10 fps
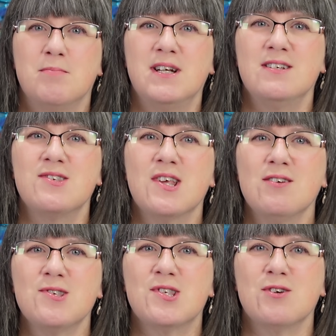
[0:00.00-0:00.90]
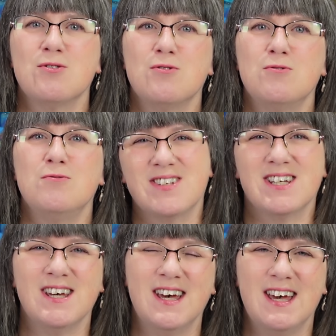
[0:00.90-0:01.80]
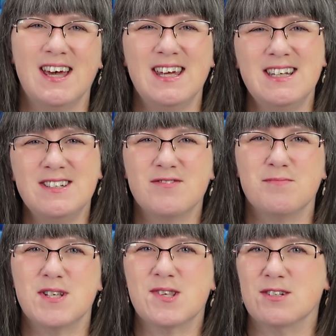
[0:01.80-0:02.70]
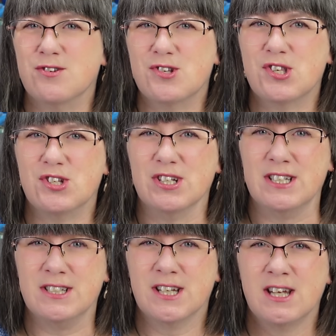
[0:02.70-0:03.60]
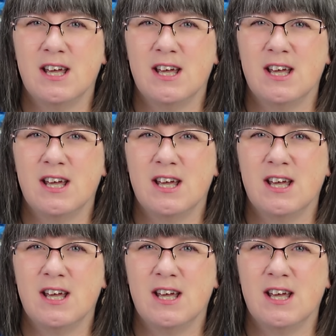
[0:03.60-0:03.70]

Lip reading: but it's also kind of misunderstood.